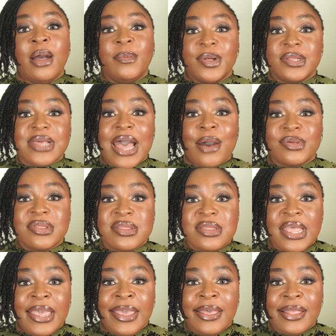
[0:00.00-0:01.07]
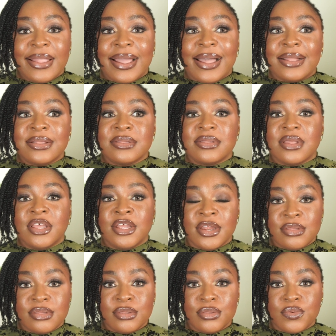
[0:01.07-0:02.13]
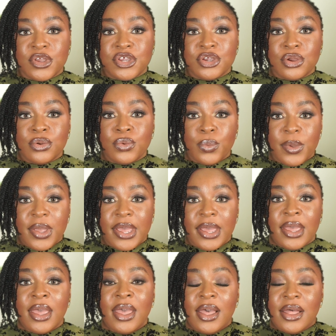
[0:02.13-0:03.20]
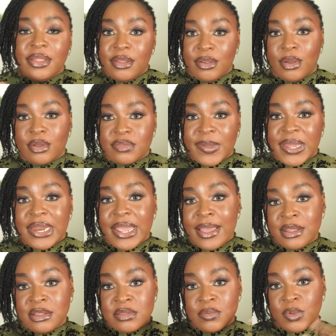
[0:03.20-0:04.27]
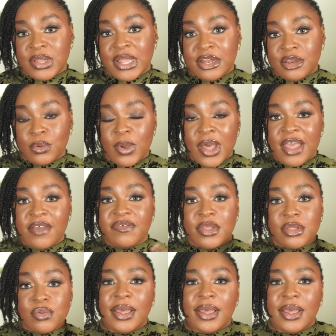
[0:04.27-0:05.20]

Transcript: But I was saying that in a situation where the husband earns more than the wife,